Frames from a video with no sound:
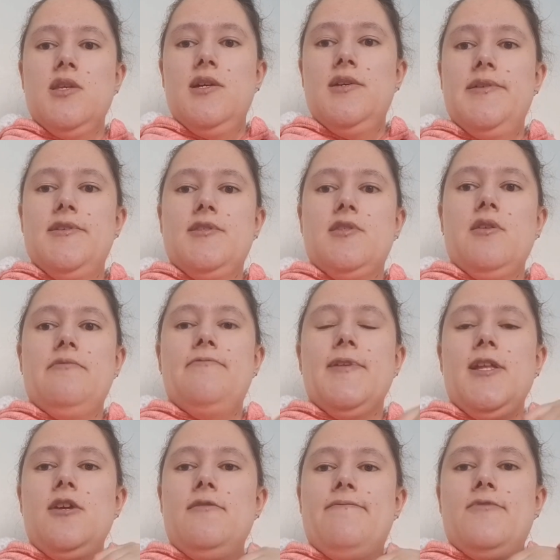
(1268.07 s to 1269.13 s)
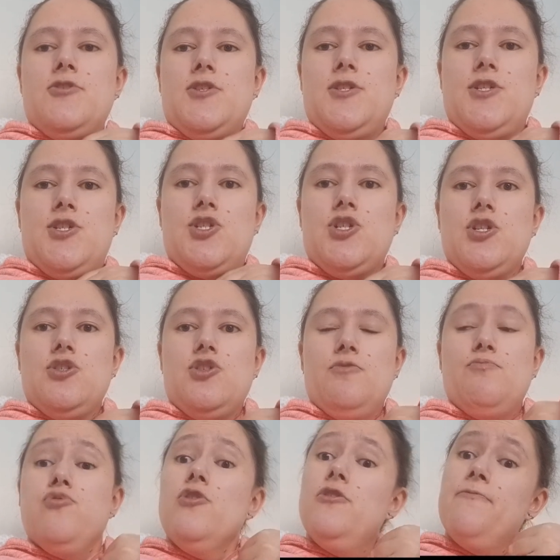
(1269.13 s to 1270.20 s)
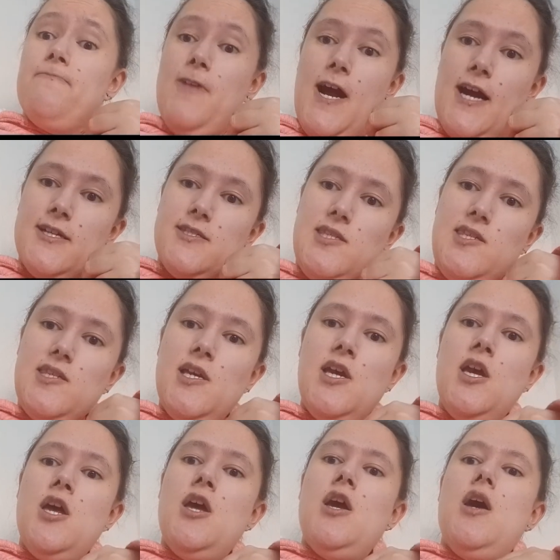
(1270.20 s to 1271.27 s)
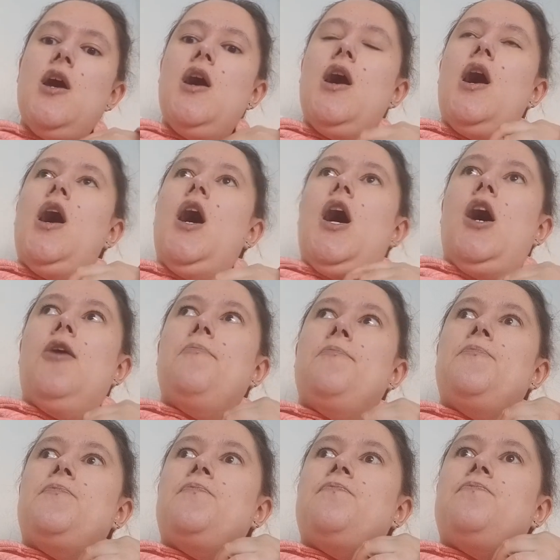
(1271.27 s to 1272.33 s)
There's a video footage to prove that. And